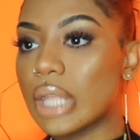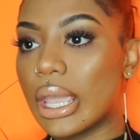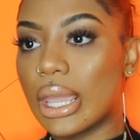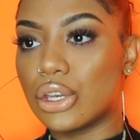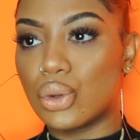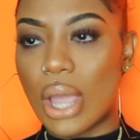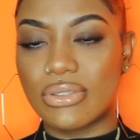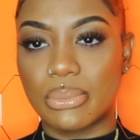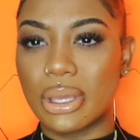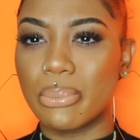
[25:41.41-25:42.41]
and you
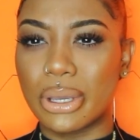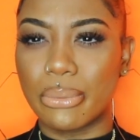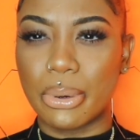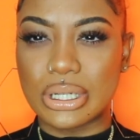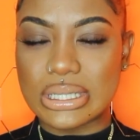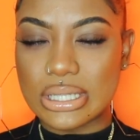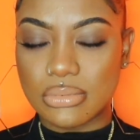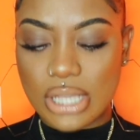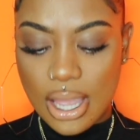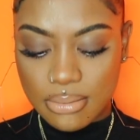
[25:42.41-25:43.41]
have to be a bigger person
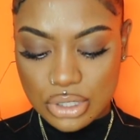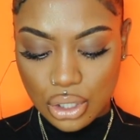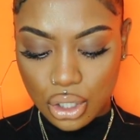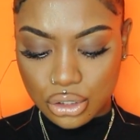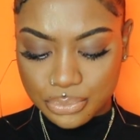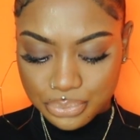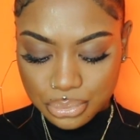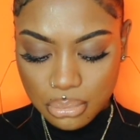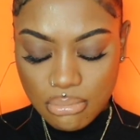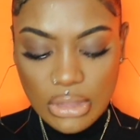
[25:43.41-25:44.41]
sometimes. So
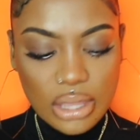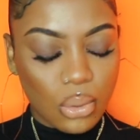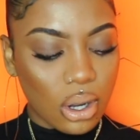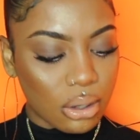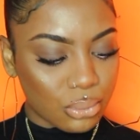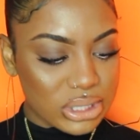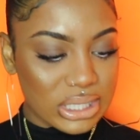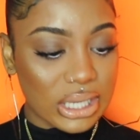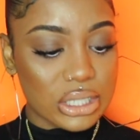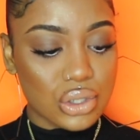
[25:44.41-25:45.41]
once
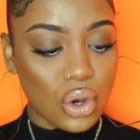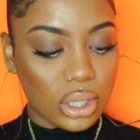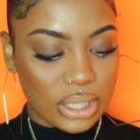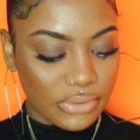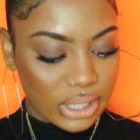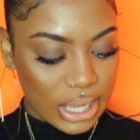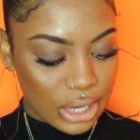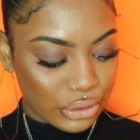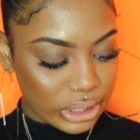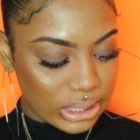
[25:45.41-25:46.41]
again, it's called Never Get
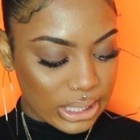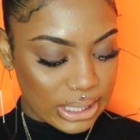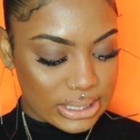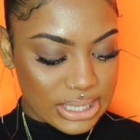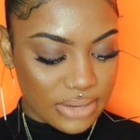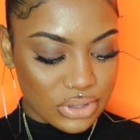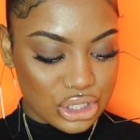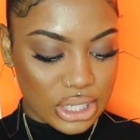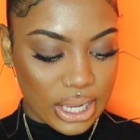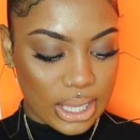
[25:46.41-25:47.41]
Angry Again, David
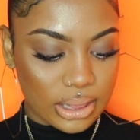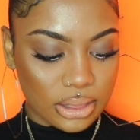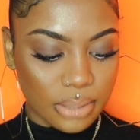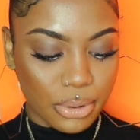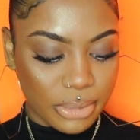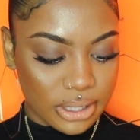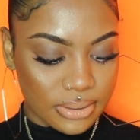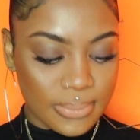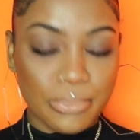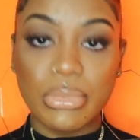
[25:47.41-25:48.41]
J.
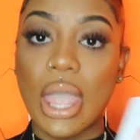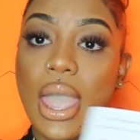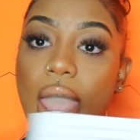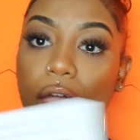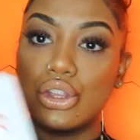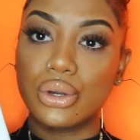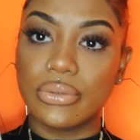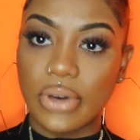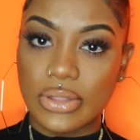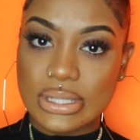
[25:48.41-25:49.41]
Lieberman, and you can
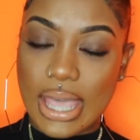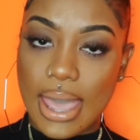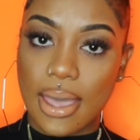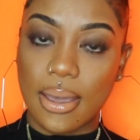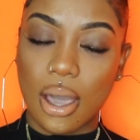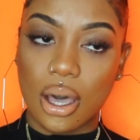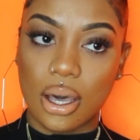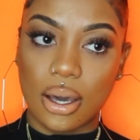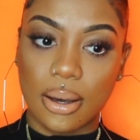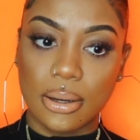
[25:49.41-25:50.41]
find this
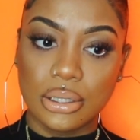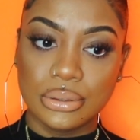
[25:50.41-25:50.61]
at